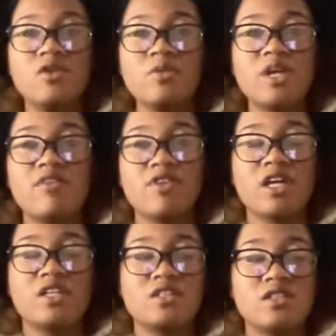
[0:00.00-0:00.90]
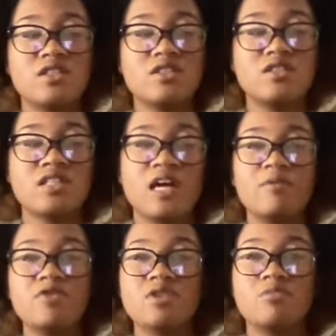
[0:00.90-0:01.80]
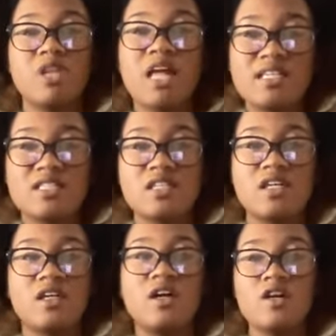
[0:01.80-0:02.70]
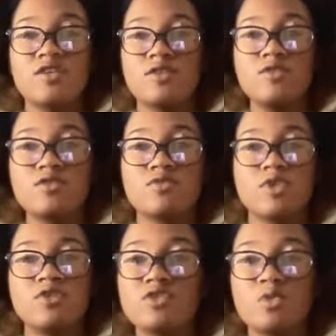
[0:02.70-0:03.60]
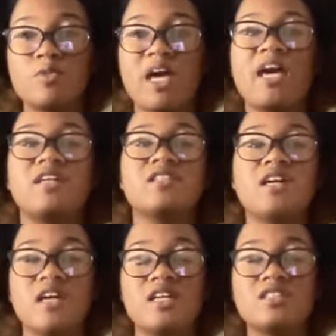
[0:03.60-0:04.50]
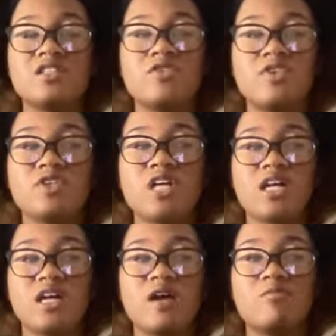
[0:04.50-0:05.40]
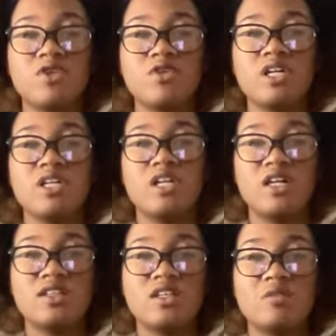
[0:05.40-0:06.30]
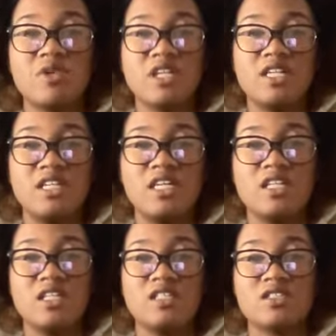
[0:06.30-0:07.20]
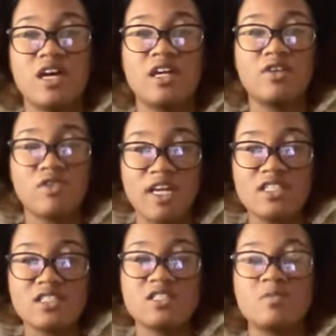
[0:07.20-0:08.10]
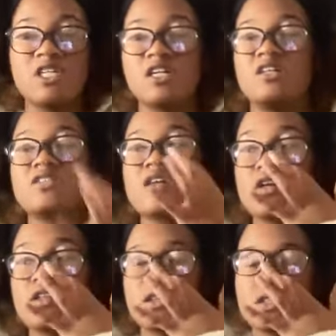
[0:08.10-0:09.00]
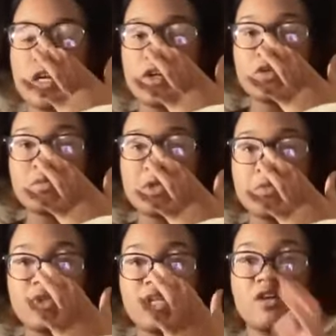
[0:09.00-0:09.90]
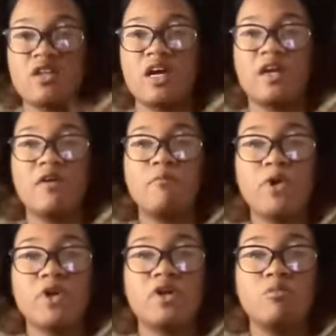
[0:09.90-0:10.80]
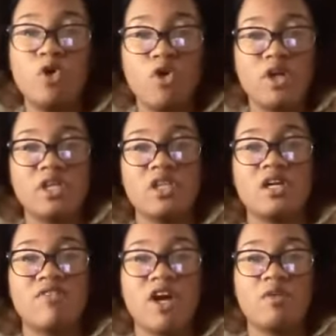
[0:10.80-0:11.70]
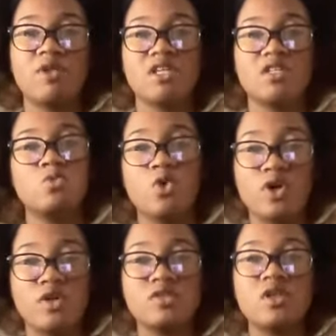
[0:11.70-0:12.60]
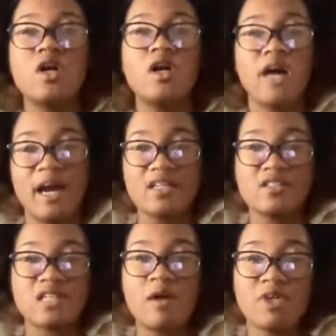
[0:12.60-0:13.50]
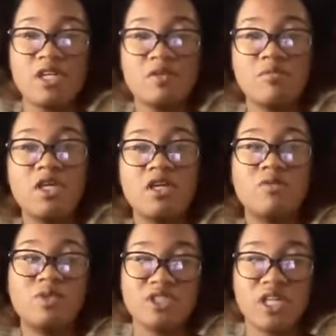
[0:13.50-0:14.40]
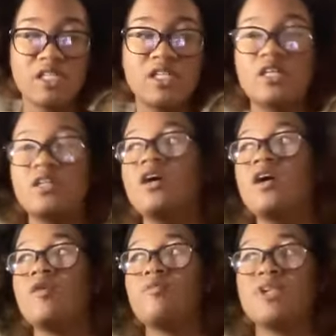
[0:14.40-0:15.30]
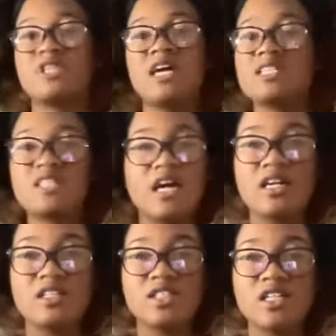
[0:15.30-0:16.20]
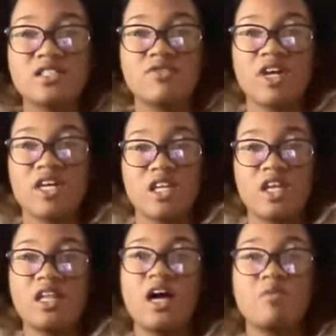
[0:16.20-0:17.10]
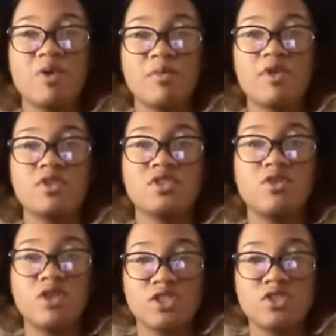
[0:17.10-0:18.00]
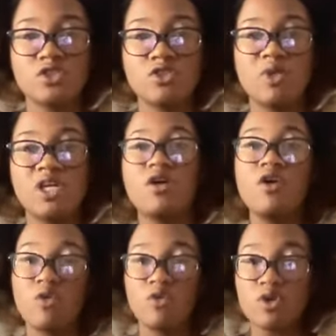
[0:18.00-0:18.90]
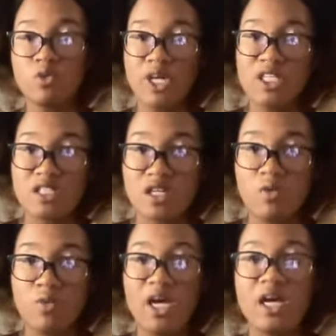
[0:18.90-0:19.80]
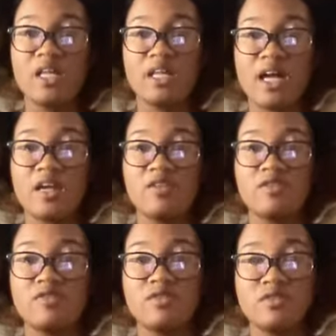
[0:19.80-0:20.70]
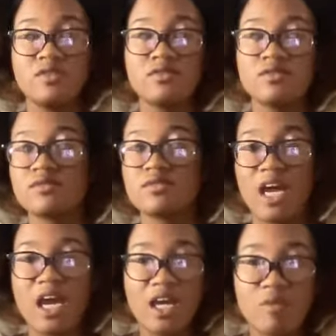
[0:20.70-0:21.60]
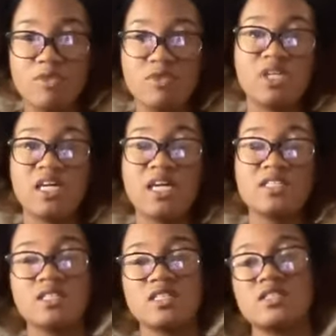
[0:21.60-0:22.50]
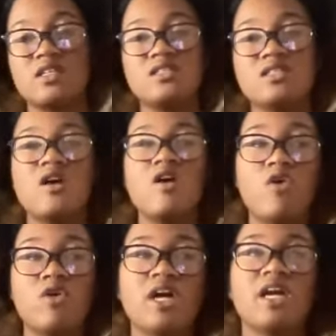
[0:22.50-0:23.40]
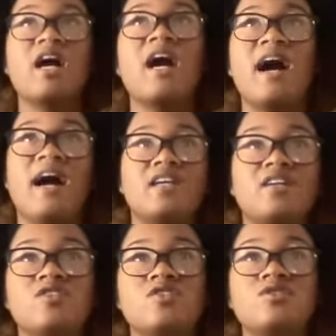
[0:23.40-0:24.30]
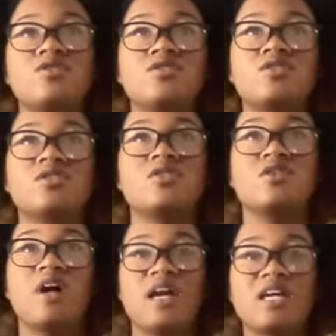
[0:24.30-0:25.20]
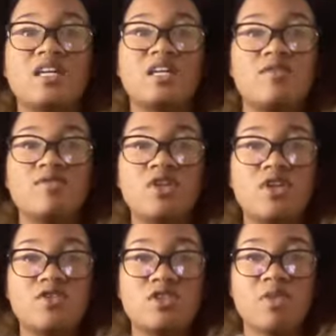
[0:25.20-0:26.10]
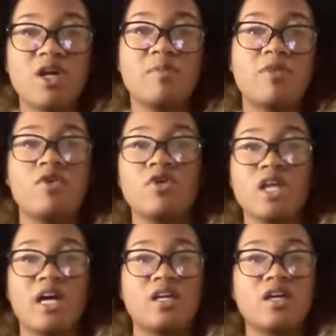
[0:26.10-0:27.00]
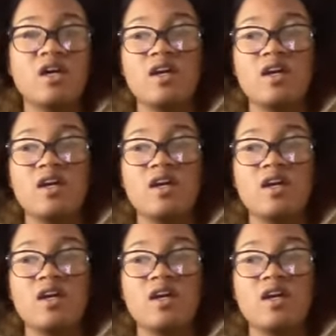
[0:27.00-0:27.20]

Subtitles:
doing whatever, like to stop using plastic, use reusable bags. It still feels like I'm doing nothing to put a dent in this like crisis because there's other people that are like putting more in the environment that's worse. I can stop eating meat, which I did, but that's not going to change the fact that a lot of people are still consuming or wasting away a lot of animals, I guess, in a sense. Or like I can keep reusing paper or like